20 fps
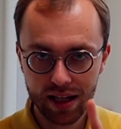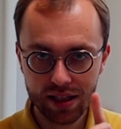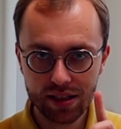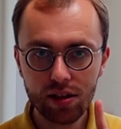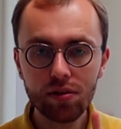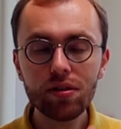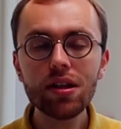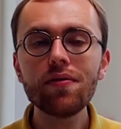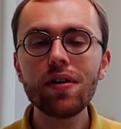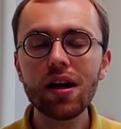
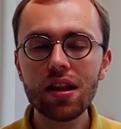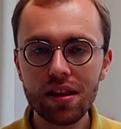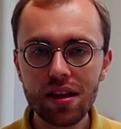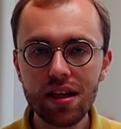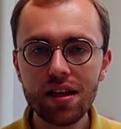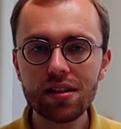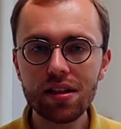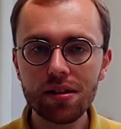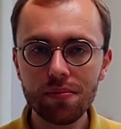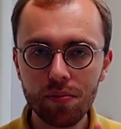the only one
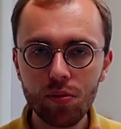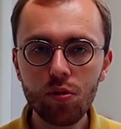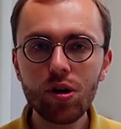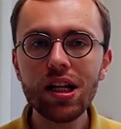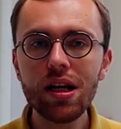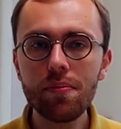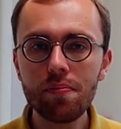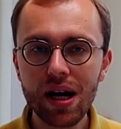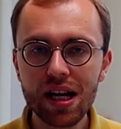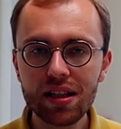thing that
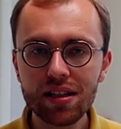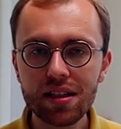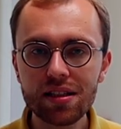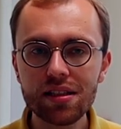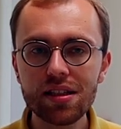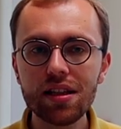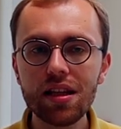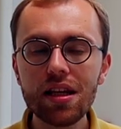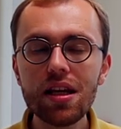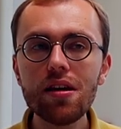really matters is
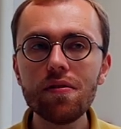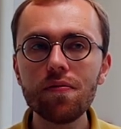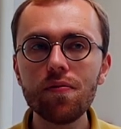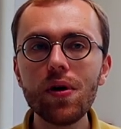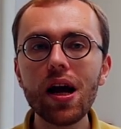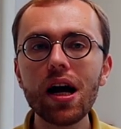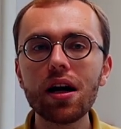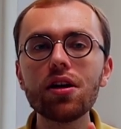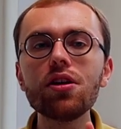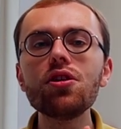that if
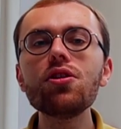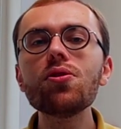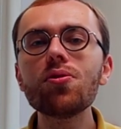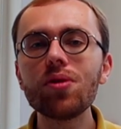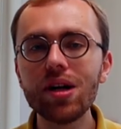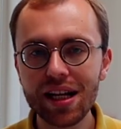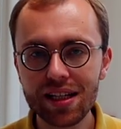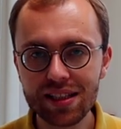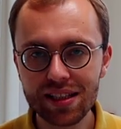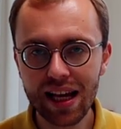we are
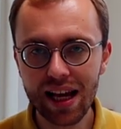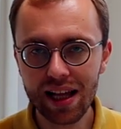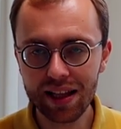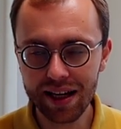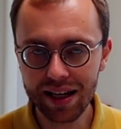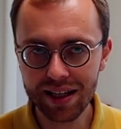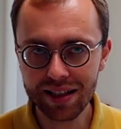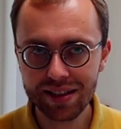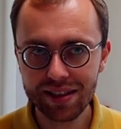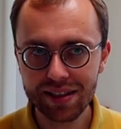curious
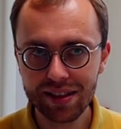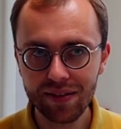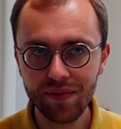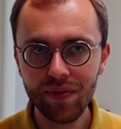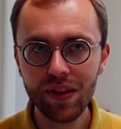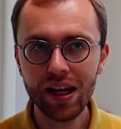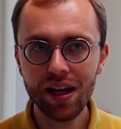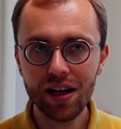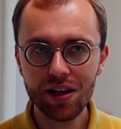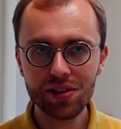aliens.
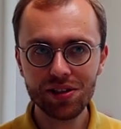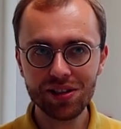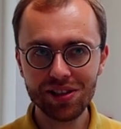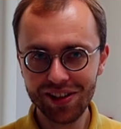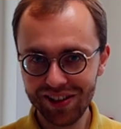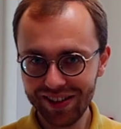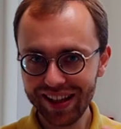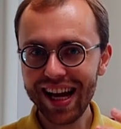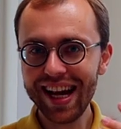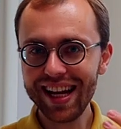
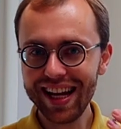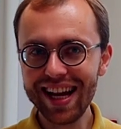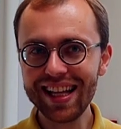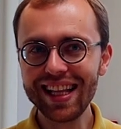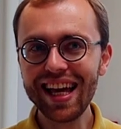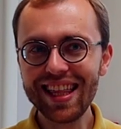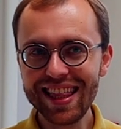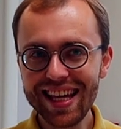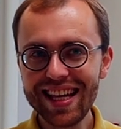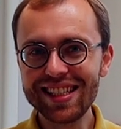So like, and
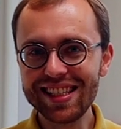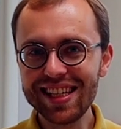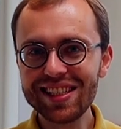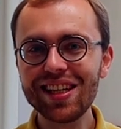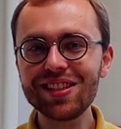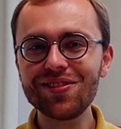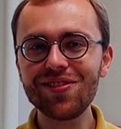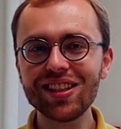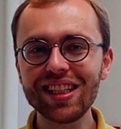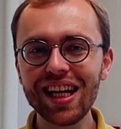I think this
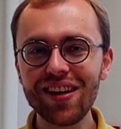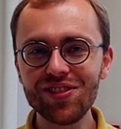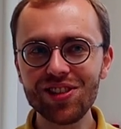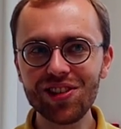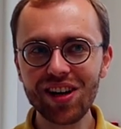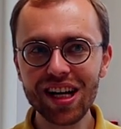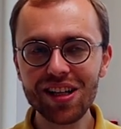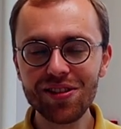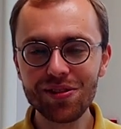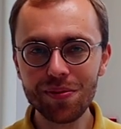is what I'm
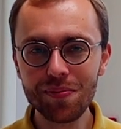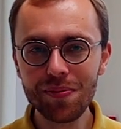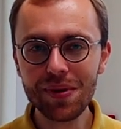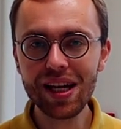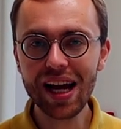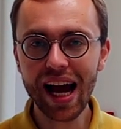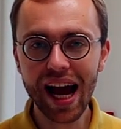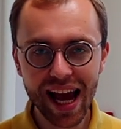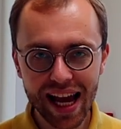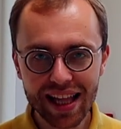trying to
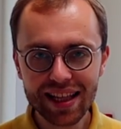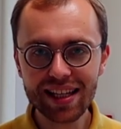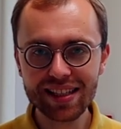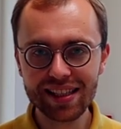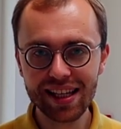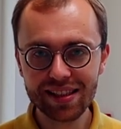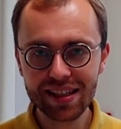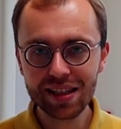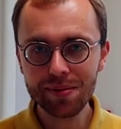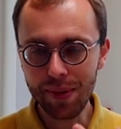be. I
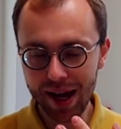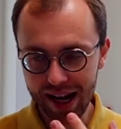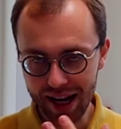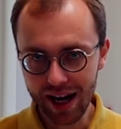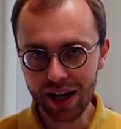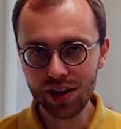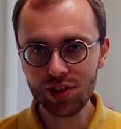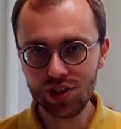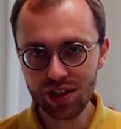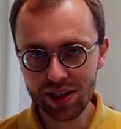understand that my
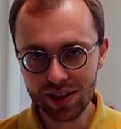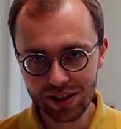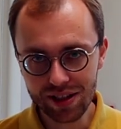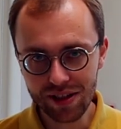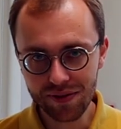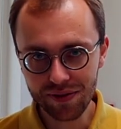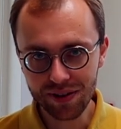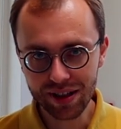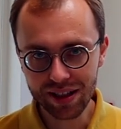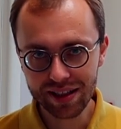culture is
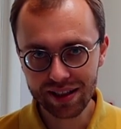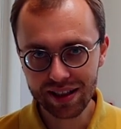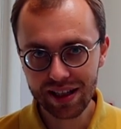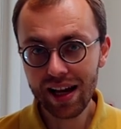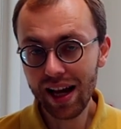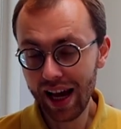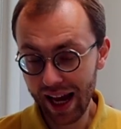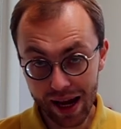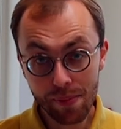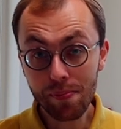different,
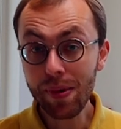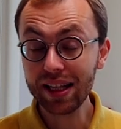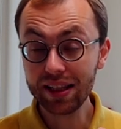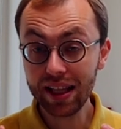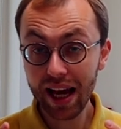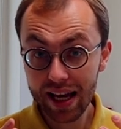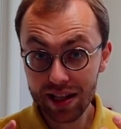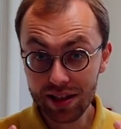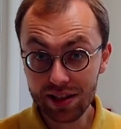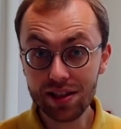but
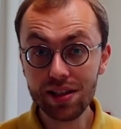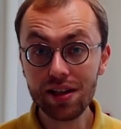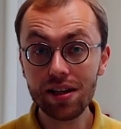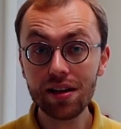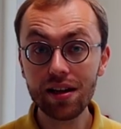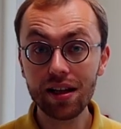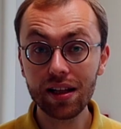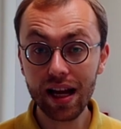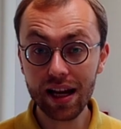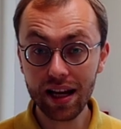I
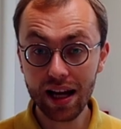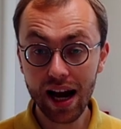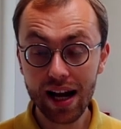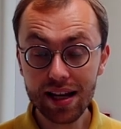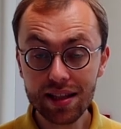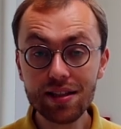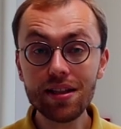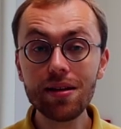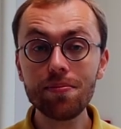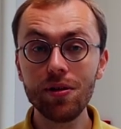
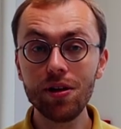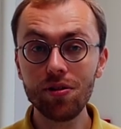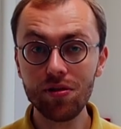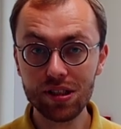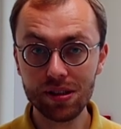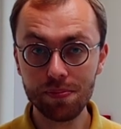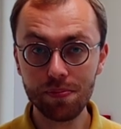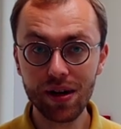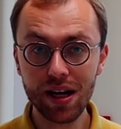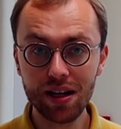deeply
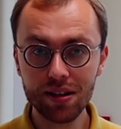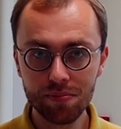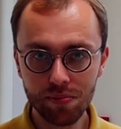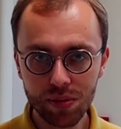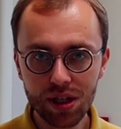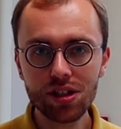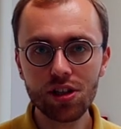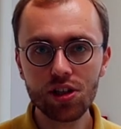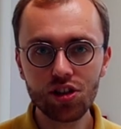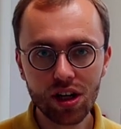respect
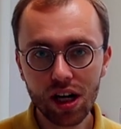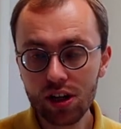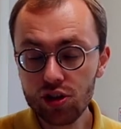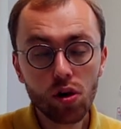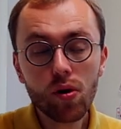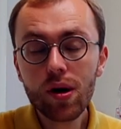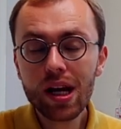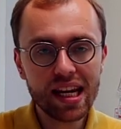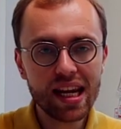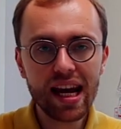British culture
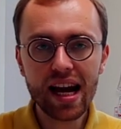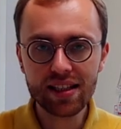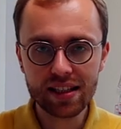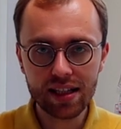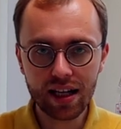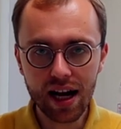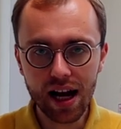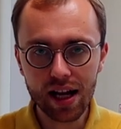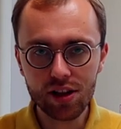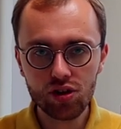or any other
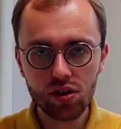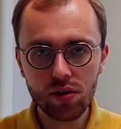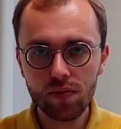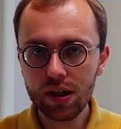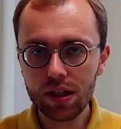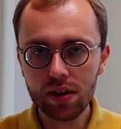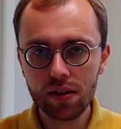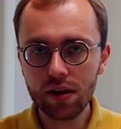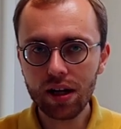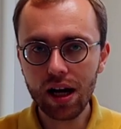
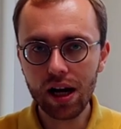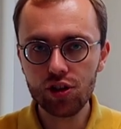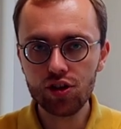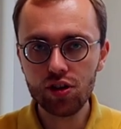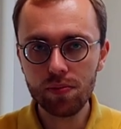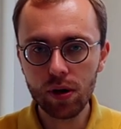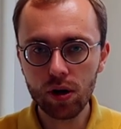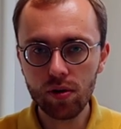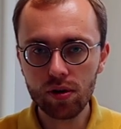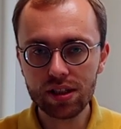
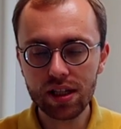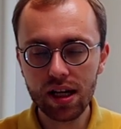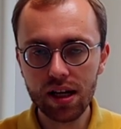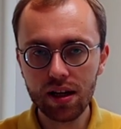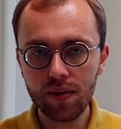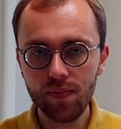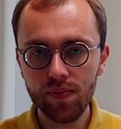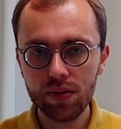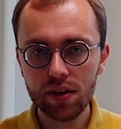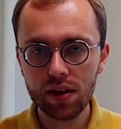culture, because
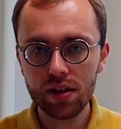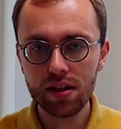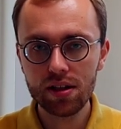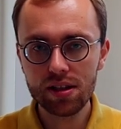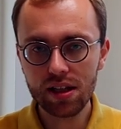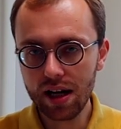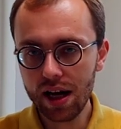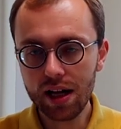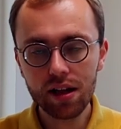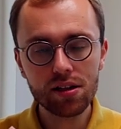like
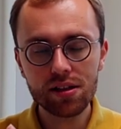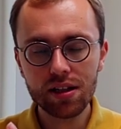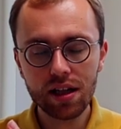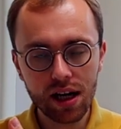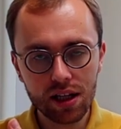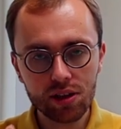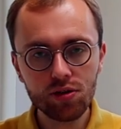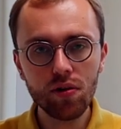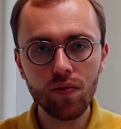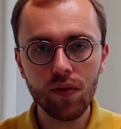the
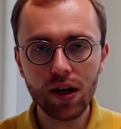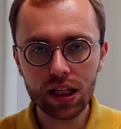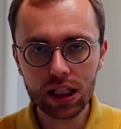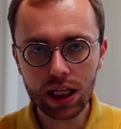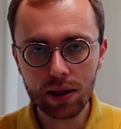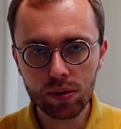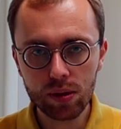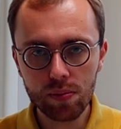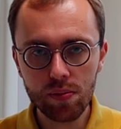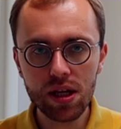country
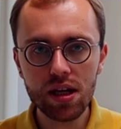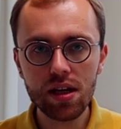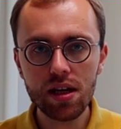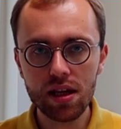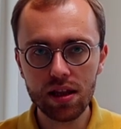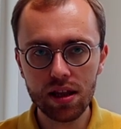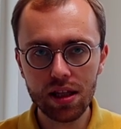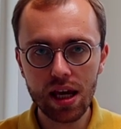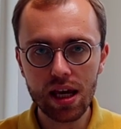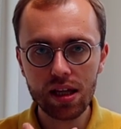welcomed me,
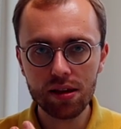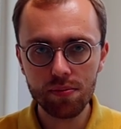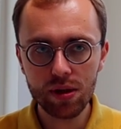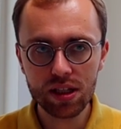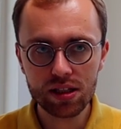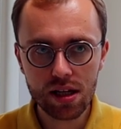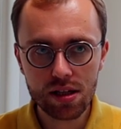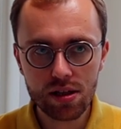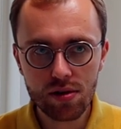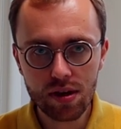it gave me
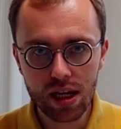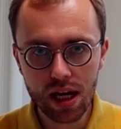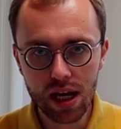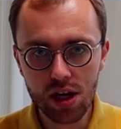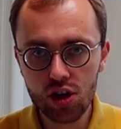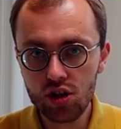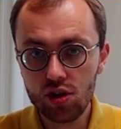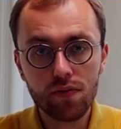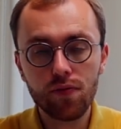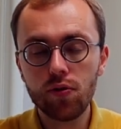the
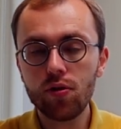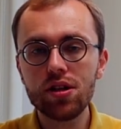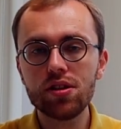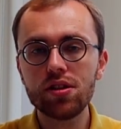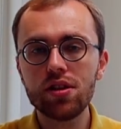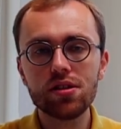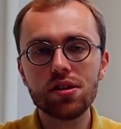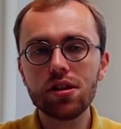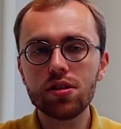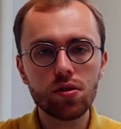education. For
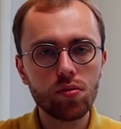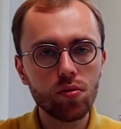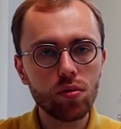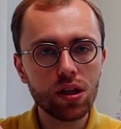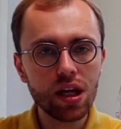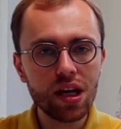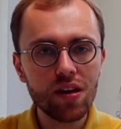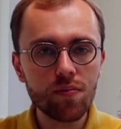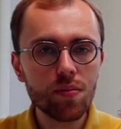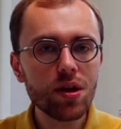instance, the school
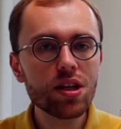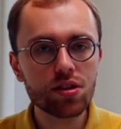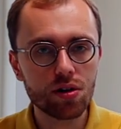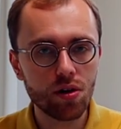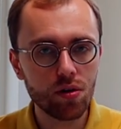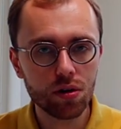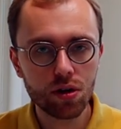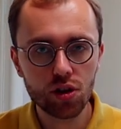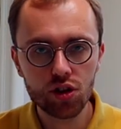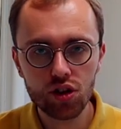gave me
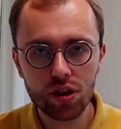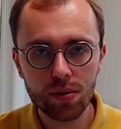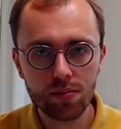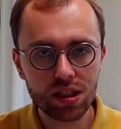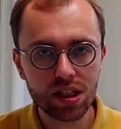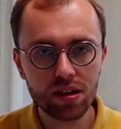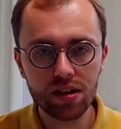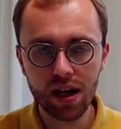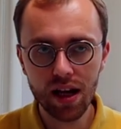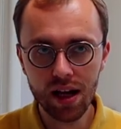scholarships
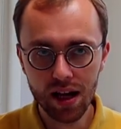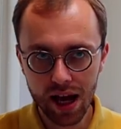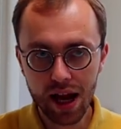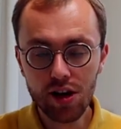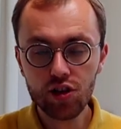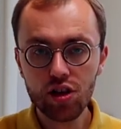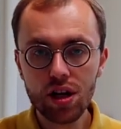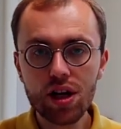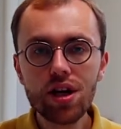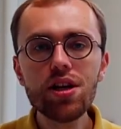that
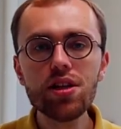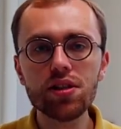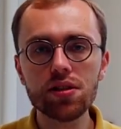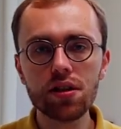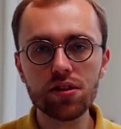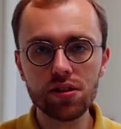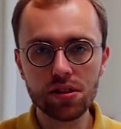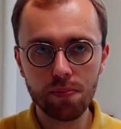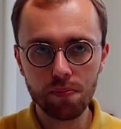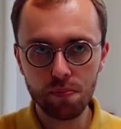actually
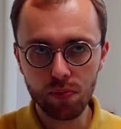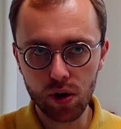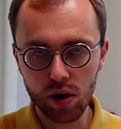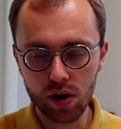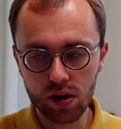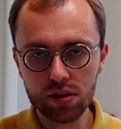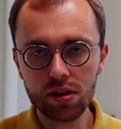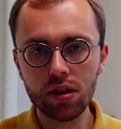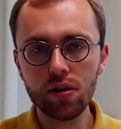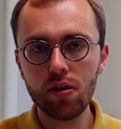eases the
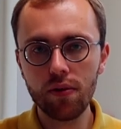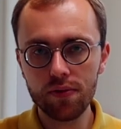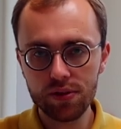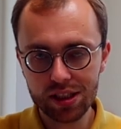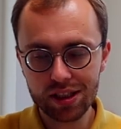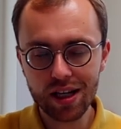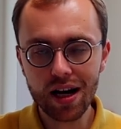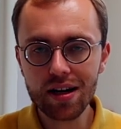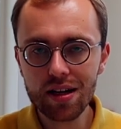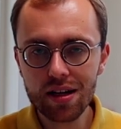burden of
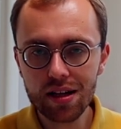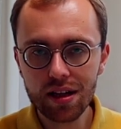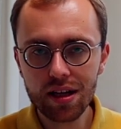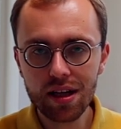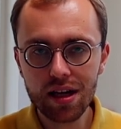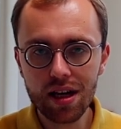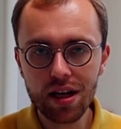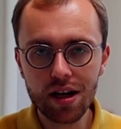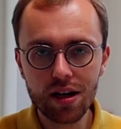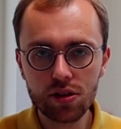studying
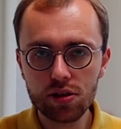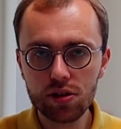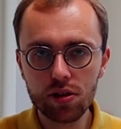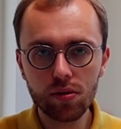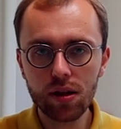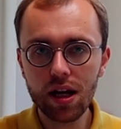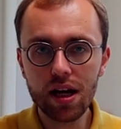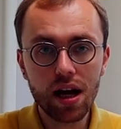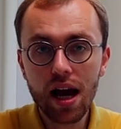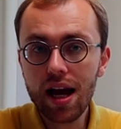here. So
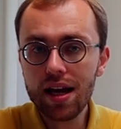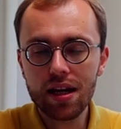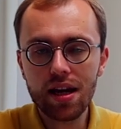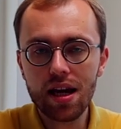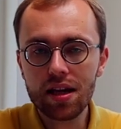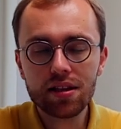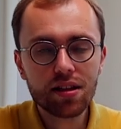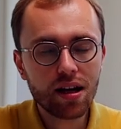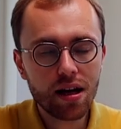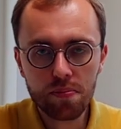like, I
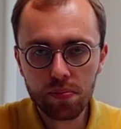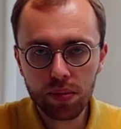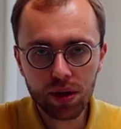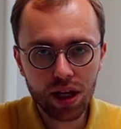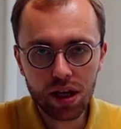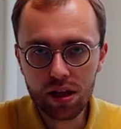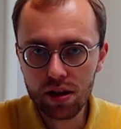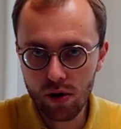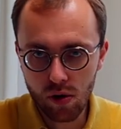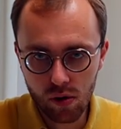can't
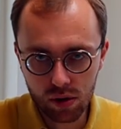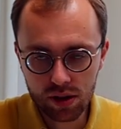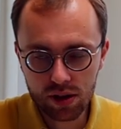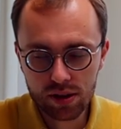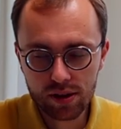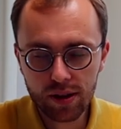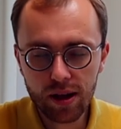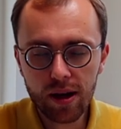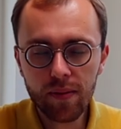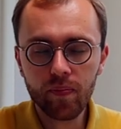complain,
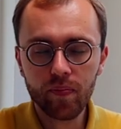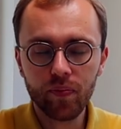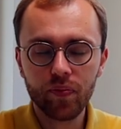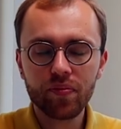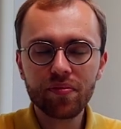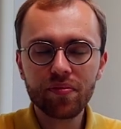honestly.